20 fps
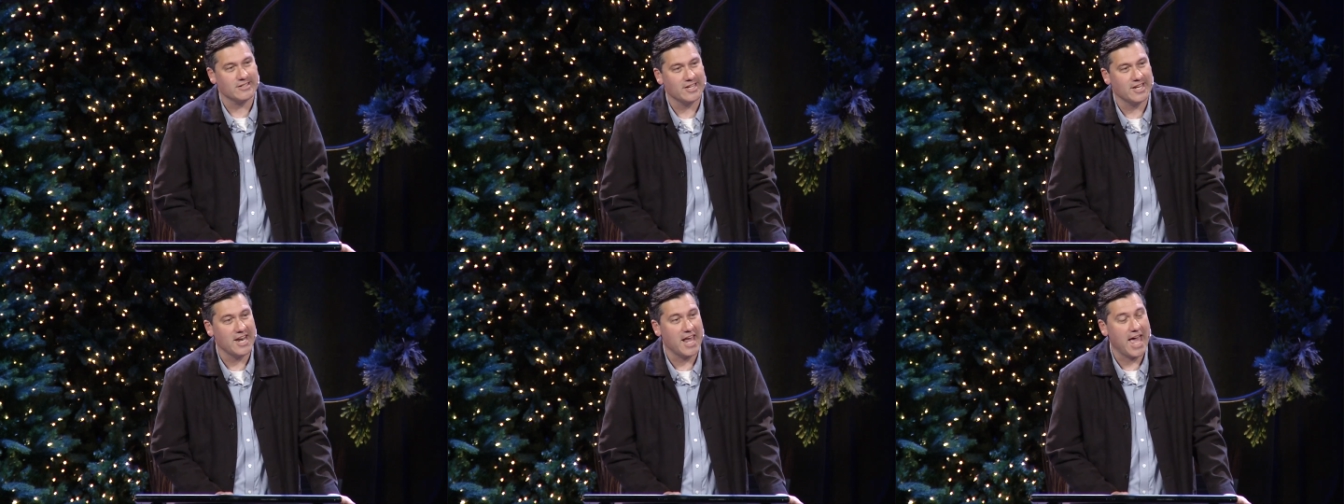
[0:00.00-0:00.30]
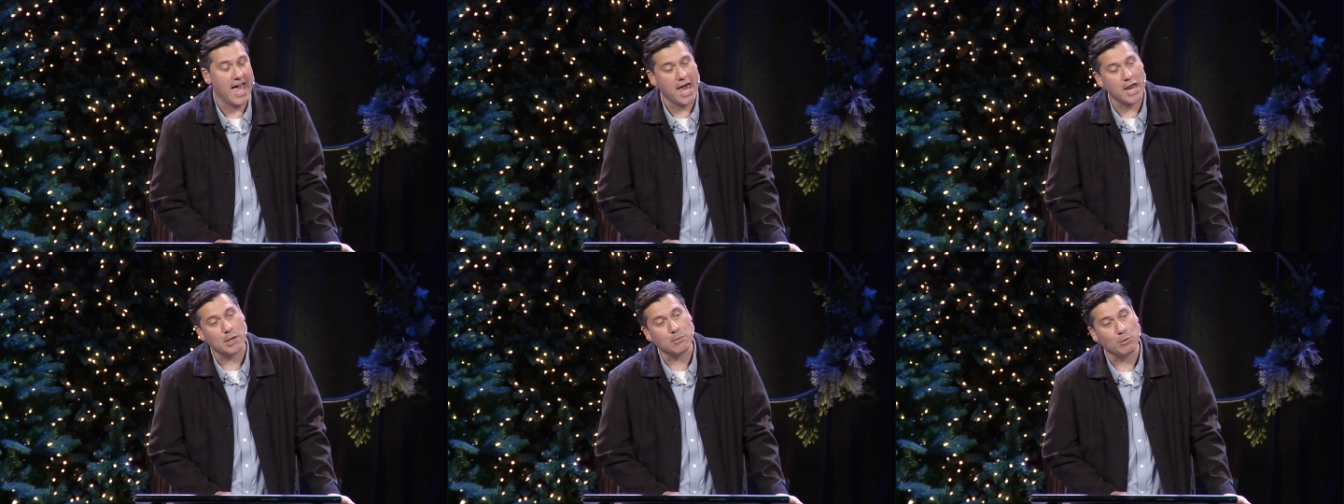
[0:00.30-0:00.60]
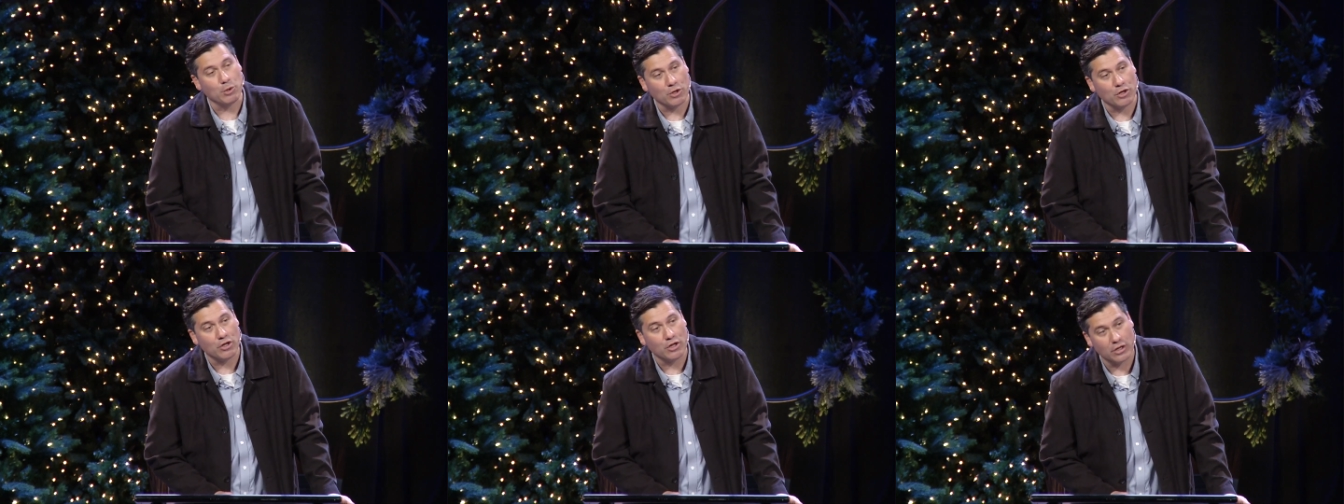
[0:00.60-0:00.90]
An
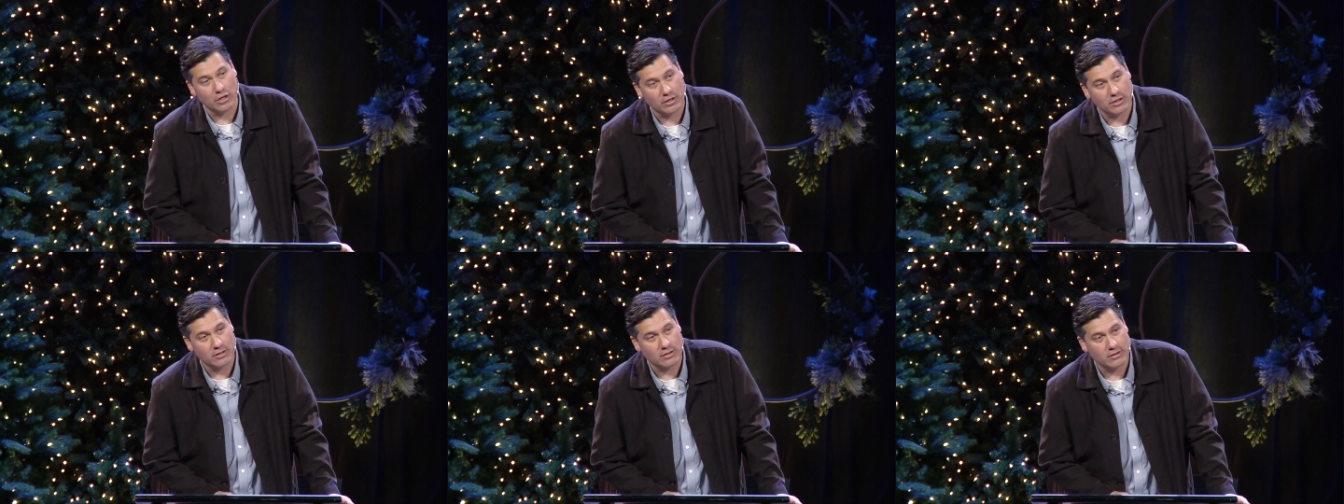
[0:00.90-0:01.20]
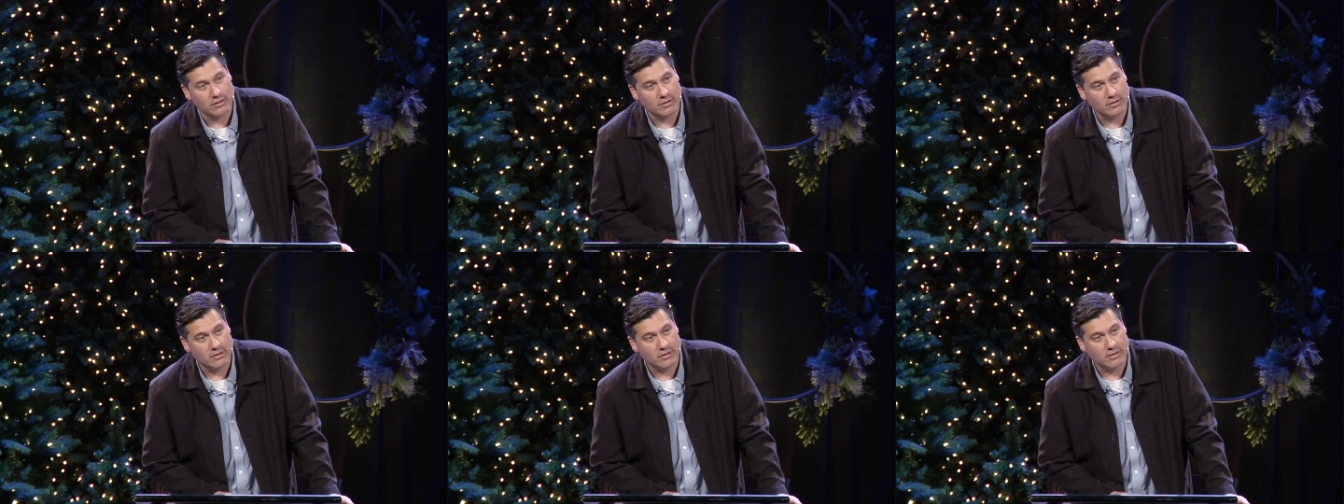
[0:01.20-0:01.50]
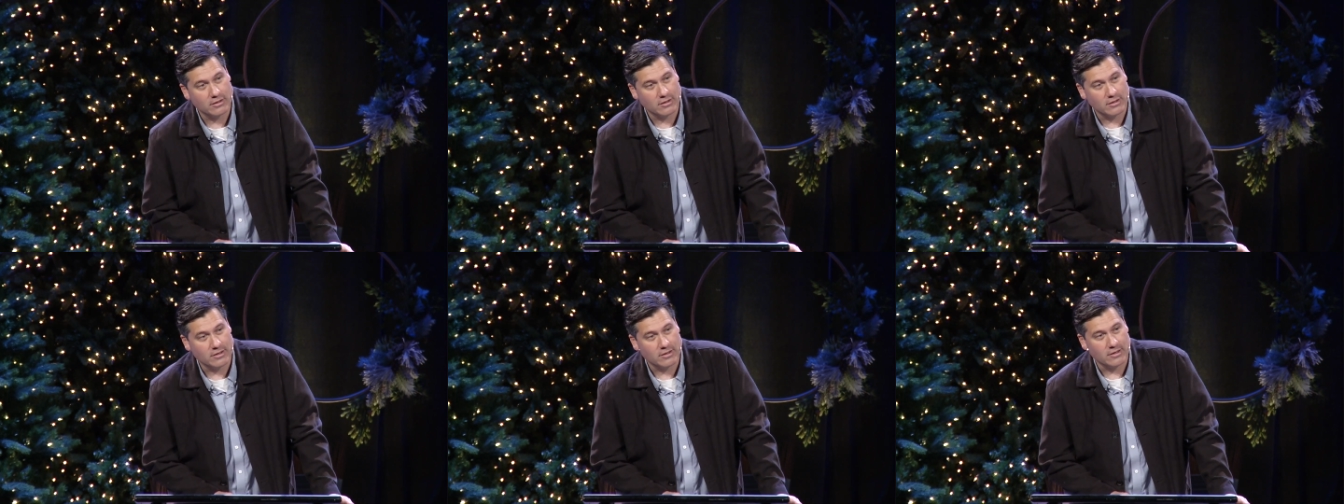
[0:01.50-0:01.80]
animal
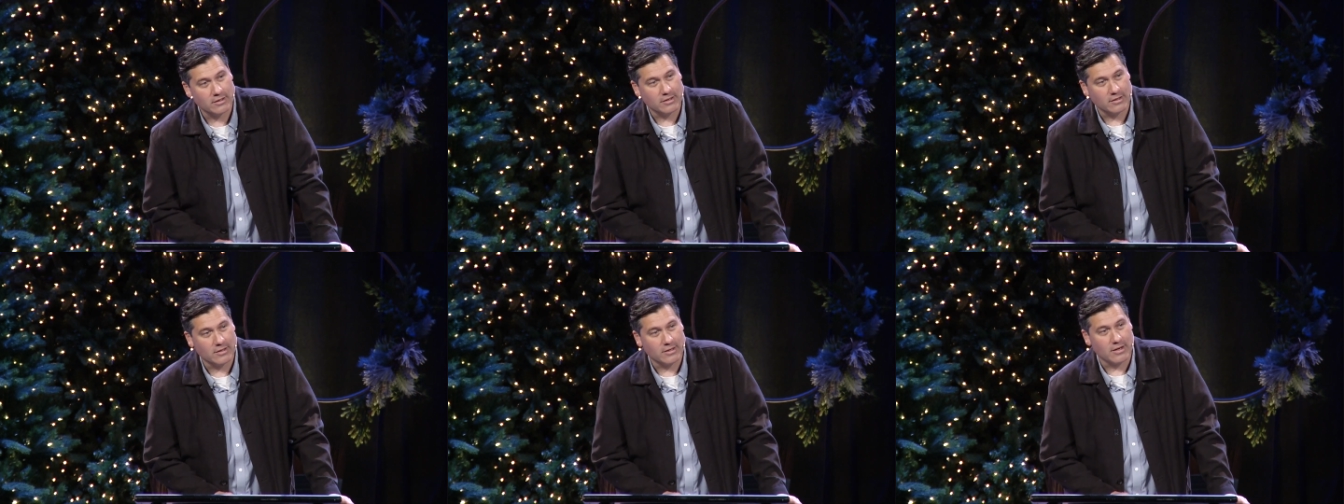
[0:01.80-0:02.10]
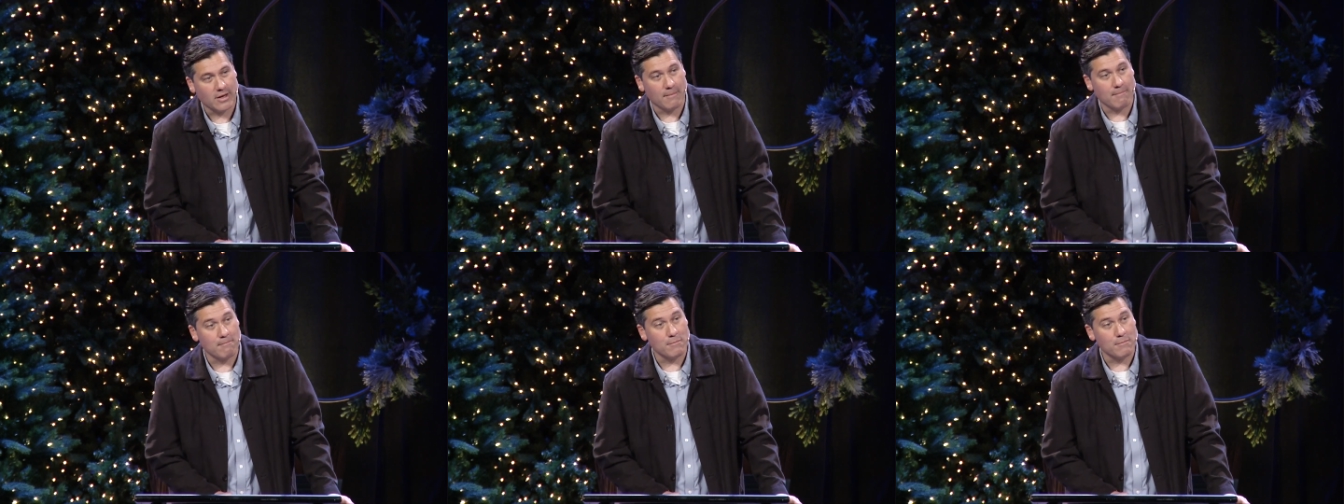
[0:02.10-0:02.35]
a